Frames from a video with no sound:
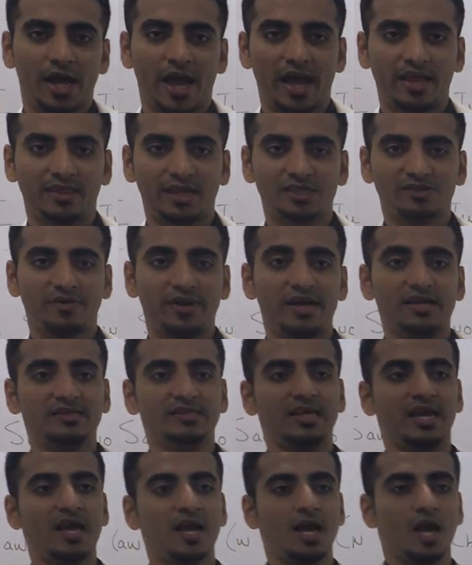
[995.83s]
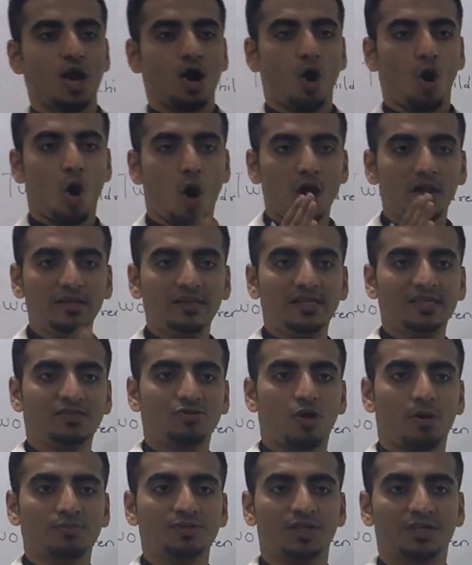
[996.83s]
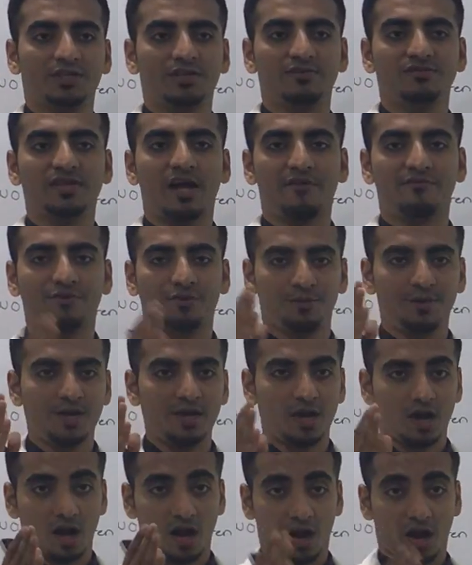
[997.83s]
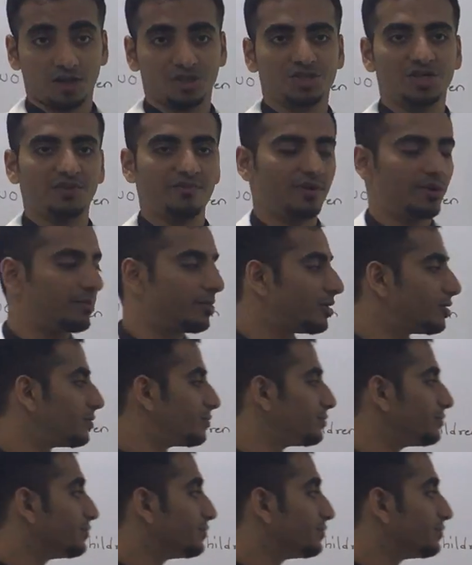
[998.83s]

And that's why I say all these objectives have to be achievable.